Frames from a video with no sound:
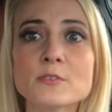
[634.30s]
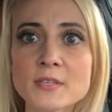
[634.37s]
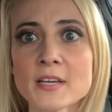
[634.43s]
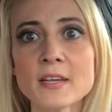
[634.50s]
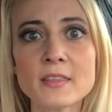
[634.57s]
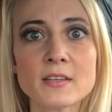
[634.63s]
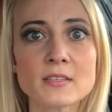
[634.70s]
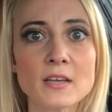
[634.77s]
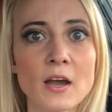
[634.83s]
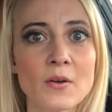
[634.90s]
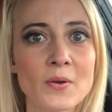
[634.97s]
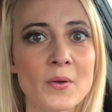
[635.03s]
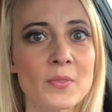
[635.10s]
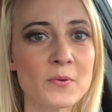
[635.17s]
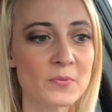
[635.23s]
So taking this
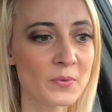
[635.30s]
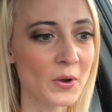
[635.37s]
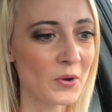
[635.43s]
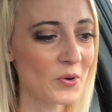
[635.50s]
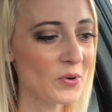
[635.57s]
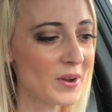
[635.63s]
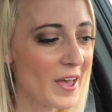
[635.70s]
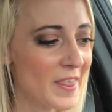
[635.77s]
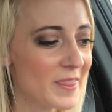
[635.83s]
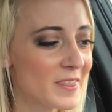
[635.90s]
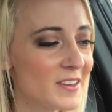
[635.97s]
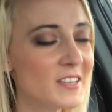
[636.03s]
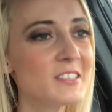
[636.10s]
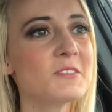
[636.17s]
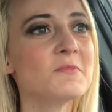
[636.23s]
out on the road,
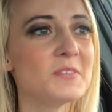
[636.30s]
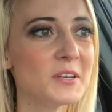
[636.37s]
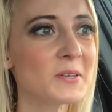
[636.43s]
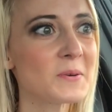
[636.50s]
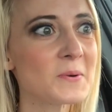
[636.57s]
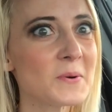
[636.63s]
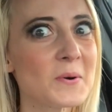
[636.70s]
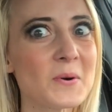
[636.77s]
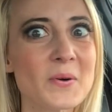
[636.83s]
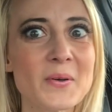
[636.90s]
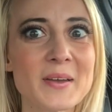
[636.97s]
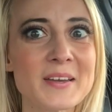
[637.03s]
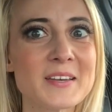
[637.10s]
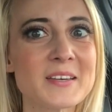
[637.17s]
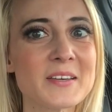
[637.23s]
this vehicle
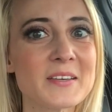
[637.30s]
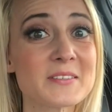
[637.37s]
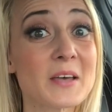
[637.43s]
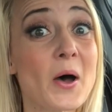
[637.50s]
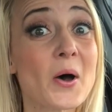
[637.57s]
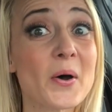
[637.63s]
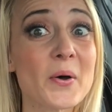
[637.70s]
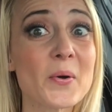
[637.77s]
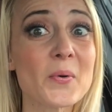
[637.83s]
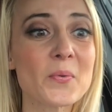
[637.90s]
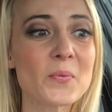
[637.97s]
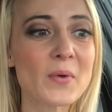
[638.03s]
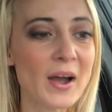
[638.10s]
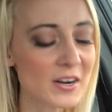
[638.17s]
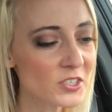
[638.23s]
is
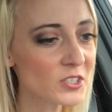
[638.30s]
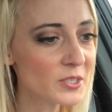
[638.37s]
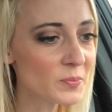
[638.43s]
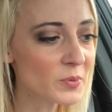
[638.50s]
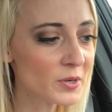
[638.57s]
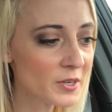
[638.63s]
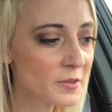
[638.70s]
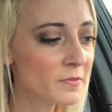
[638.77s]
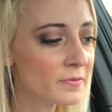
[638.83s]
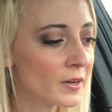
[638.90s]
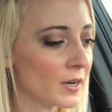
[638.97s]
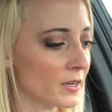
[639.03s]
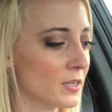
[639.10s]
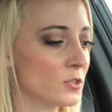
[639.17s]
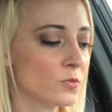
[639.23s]
actually pretty
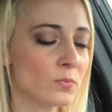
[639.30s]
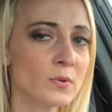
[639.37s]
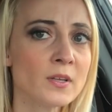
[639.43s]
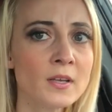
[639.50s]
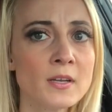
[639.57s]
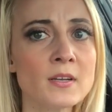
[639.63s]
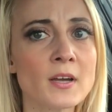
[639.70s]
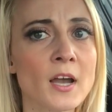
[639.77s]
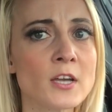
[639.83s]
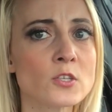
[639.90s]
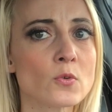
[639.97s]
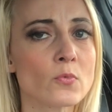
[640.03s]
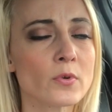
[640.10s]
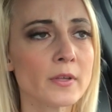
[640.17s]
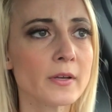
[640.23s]
fun. It's really nice,
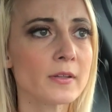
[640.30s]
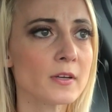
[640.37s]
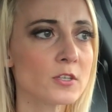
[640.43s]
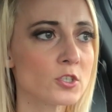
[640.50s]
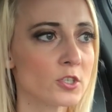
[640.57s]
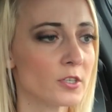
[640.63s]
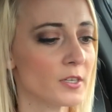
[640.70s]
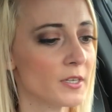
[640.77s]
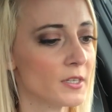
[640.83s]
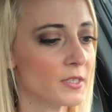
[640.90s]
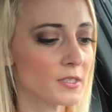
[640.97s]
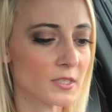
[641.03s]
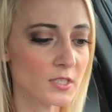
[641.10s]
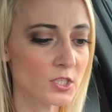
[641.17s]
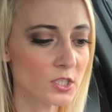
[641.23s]
really
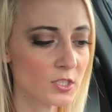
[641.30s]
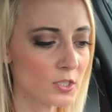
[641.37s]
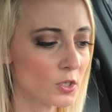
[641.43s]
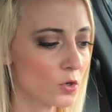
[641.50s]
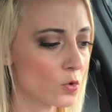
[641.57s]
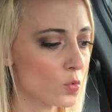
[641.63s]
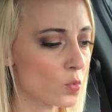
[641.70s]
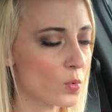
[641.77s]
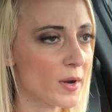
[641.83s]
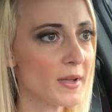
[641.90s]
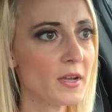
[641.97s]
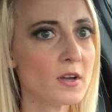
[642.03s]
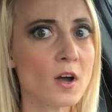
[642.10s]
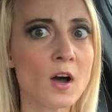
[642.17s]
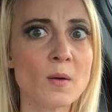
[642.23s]
luxurious. It's just a
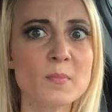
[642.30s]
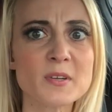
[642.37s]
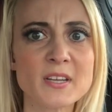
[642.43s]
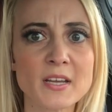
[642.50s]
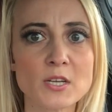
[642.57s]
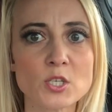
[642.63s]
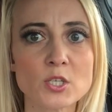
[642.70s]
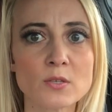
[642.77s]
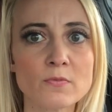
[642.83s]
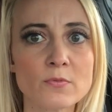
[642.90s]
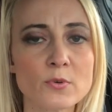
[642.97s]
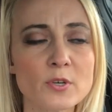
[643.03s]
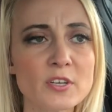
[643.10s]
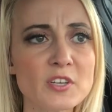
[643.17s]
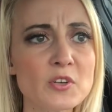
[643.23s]
great combination
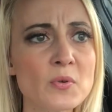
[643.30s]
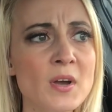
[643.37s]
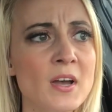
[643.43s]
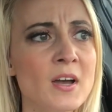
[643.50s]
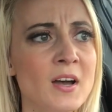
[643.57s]
for you.